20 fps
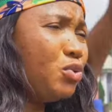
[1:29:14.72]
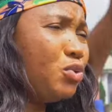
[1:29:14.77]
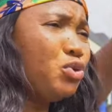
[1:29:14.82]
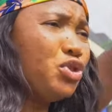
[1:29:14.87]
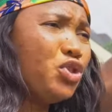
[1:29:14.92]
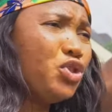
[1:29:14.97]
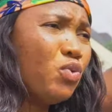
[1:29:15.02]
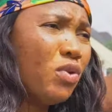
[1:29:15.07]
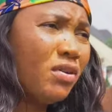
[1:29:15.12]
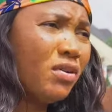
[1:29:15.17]
the
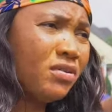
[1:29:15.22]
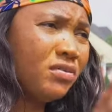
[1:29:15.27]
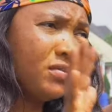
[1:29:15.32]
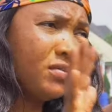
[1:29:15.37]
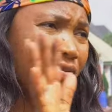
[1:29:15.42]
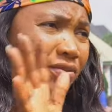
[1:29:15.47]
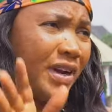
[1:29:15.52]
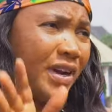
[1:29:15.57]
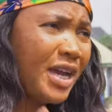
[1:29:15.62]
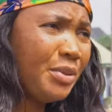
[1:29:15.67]
one
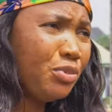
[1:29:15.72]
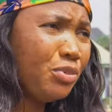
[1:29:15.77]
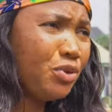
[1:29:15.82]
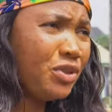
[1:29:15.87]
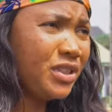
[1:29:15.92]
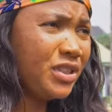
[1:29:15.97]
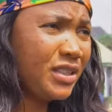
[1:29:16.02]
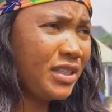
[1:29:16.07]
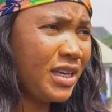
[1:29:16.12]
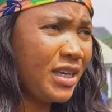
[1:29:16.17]
that
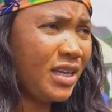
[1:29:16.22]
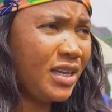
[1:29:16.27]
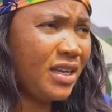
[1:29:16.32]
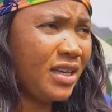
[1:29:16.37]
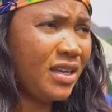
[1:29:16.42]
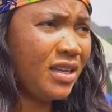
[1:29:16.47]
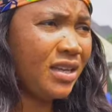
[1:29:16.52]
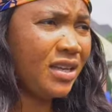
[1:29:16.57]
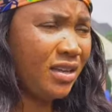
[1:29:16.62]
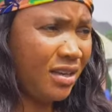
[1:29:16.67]
I'm
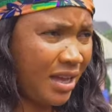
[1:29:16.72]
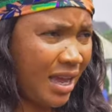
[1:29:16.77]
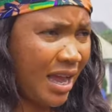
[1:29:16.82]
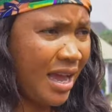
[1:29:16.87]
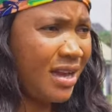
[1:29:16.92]
married to.